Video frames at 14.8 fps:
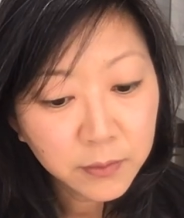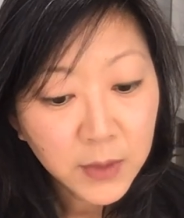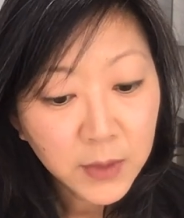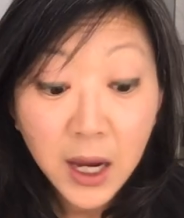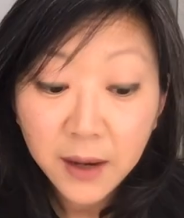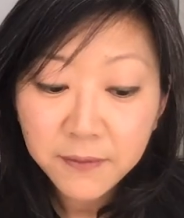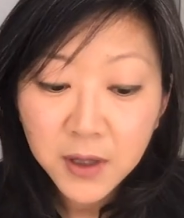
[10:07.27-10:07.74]

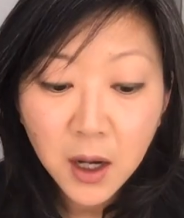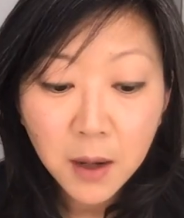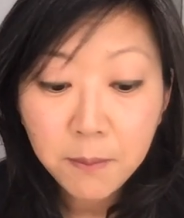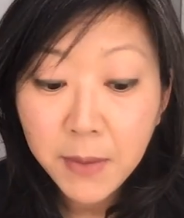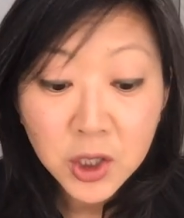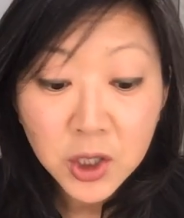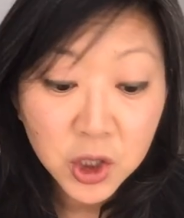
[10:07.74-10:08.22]
I have not
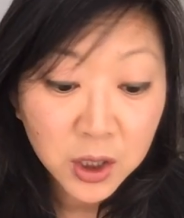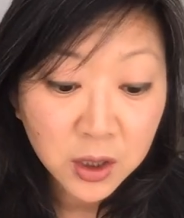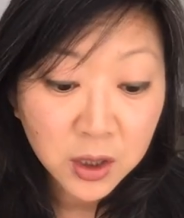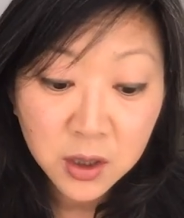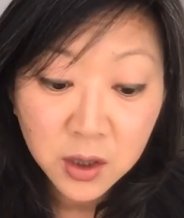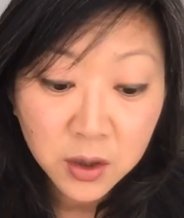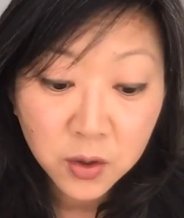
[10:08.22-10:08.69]

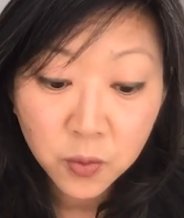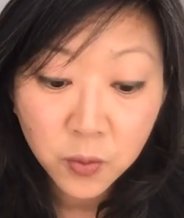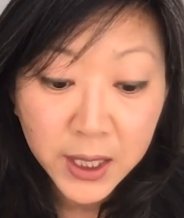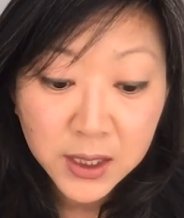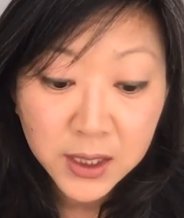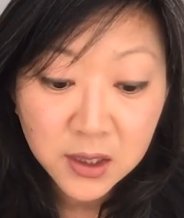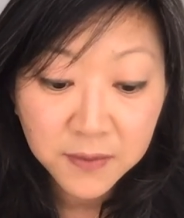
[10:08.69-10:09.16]
mentioned the
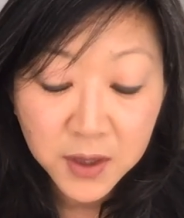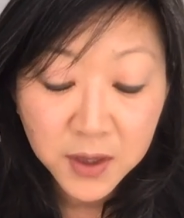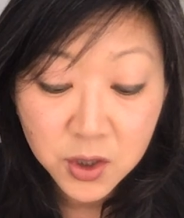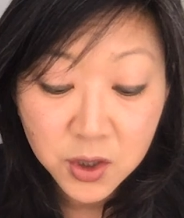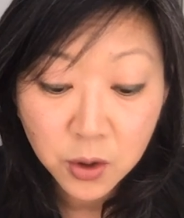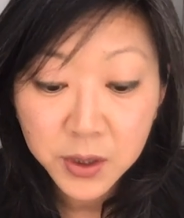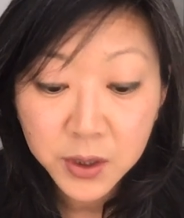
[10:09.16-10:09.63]
race of the
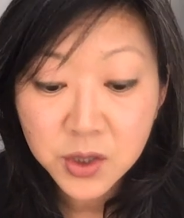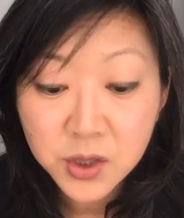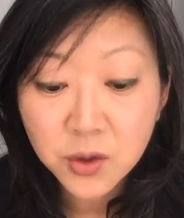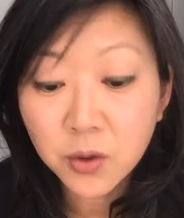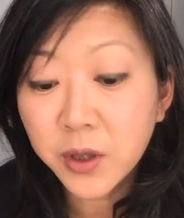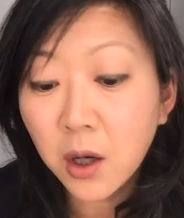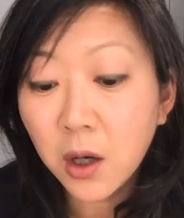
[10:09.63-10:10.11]

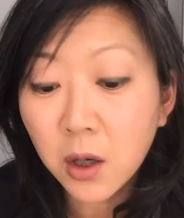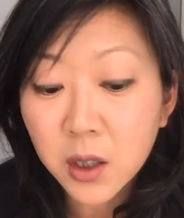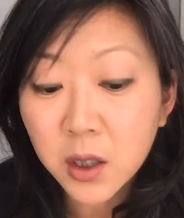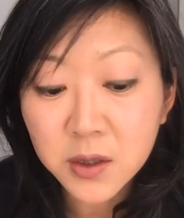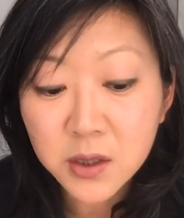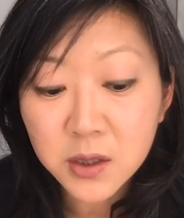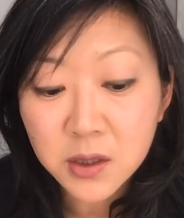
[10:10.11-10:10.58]
tourist or the
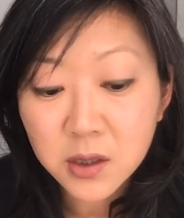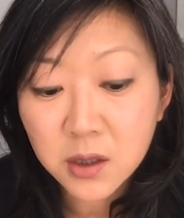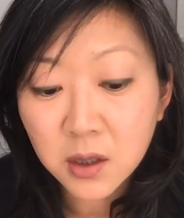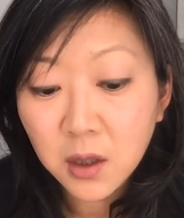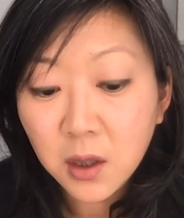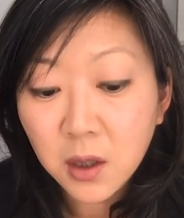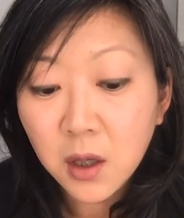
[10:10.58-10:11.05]
artist.
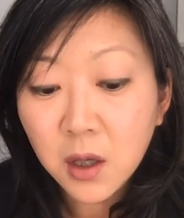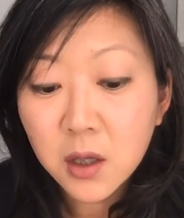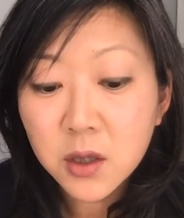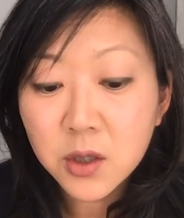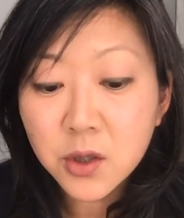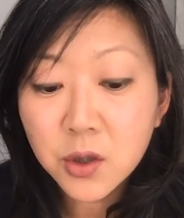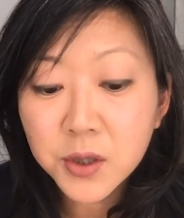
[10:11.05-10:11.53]

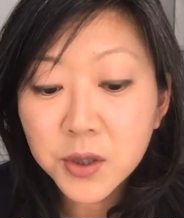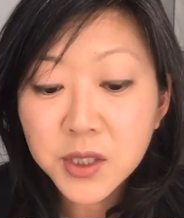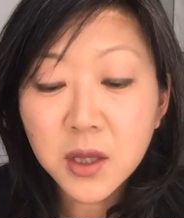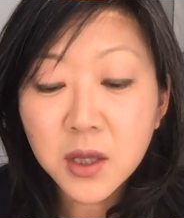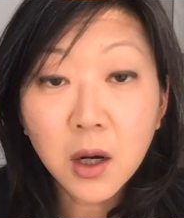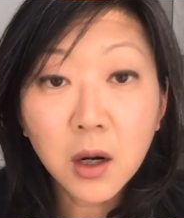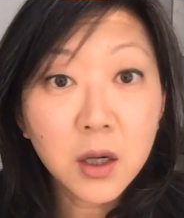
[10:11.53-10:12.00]
The tourist
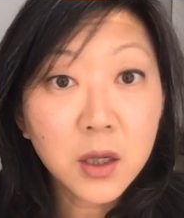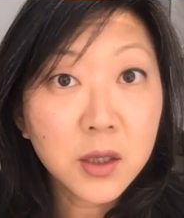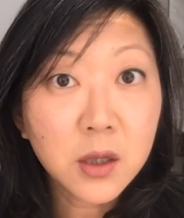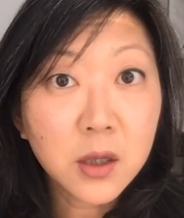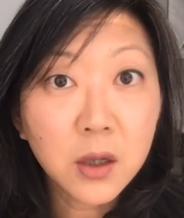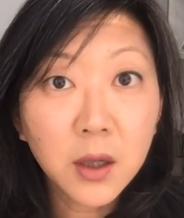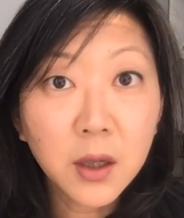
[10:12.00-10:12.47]
and the
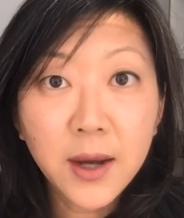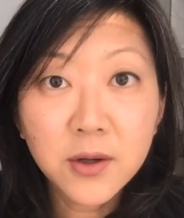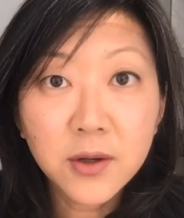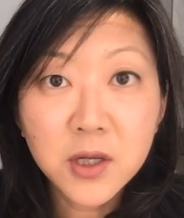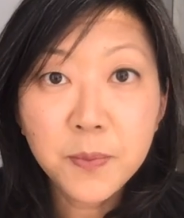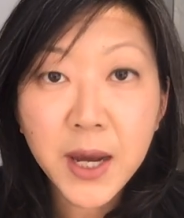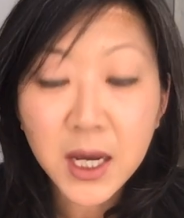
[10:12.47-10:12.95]
artist are allowed
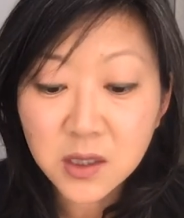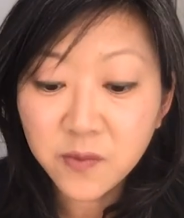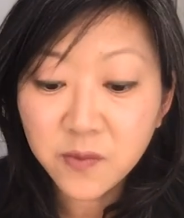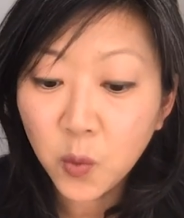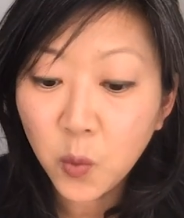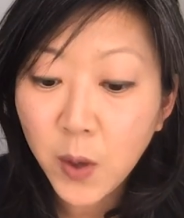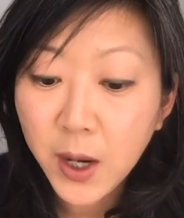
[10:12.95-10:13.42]
to pass
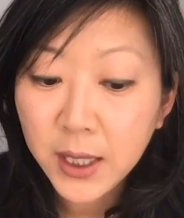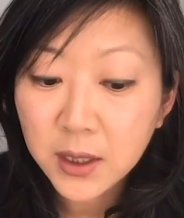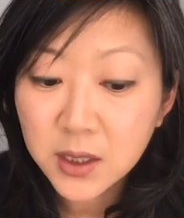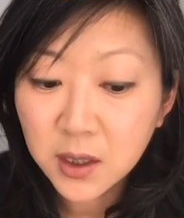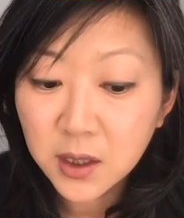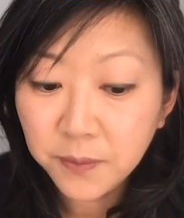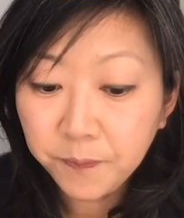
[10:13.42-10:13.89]
for
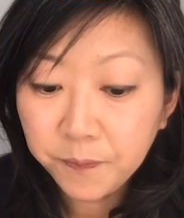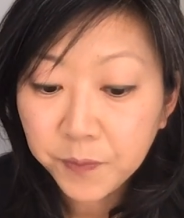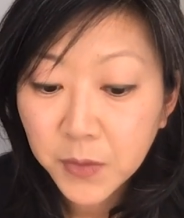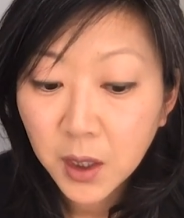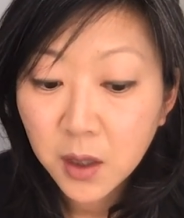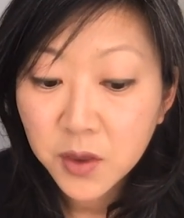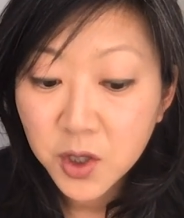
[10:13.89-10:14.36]
white.
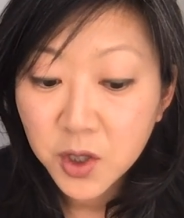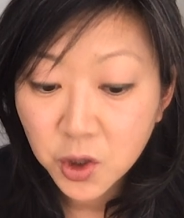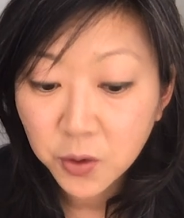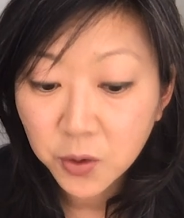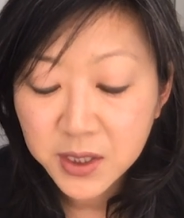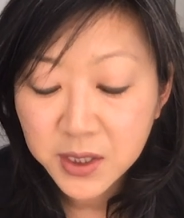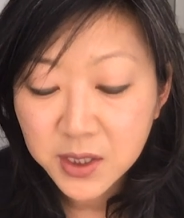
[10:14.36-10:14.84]
The
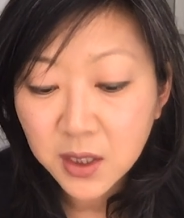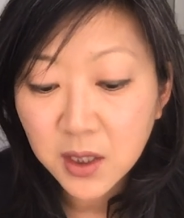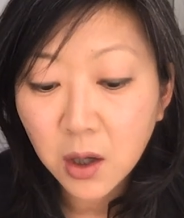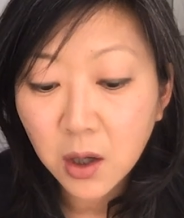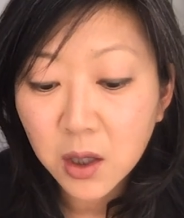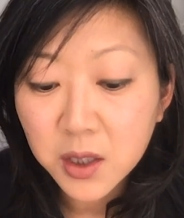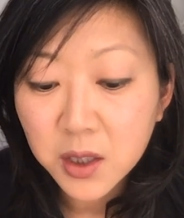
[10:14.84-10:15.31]
tourist and the
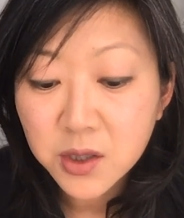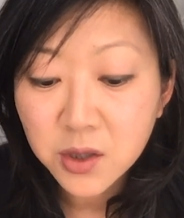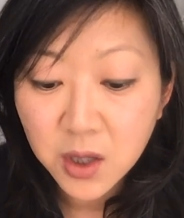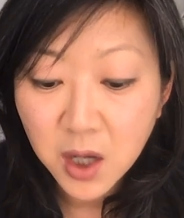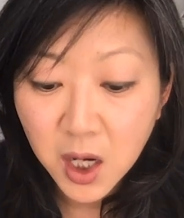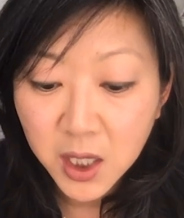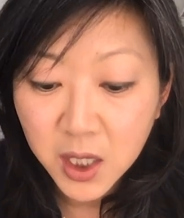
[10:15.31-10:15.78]
artist are
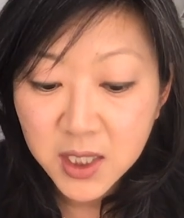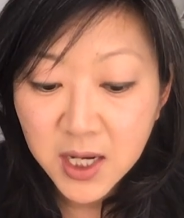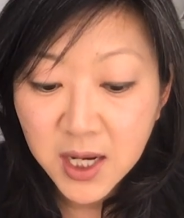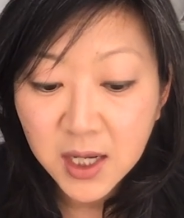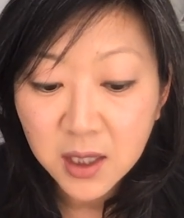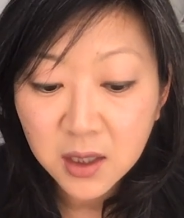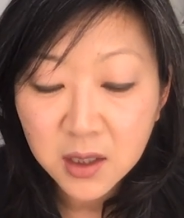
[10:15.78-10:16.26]
not
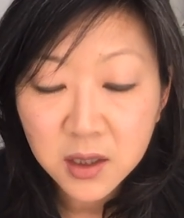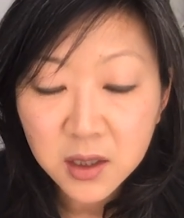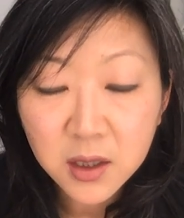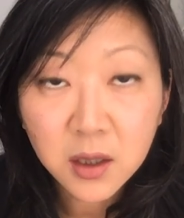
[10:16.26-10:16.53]
contained.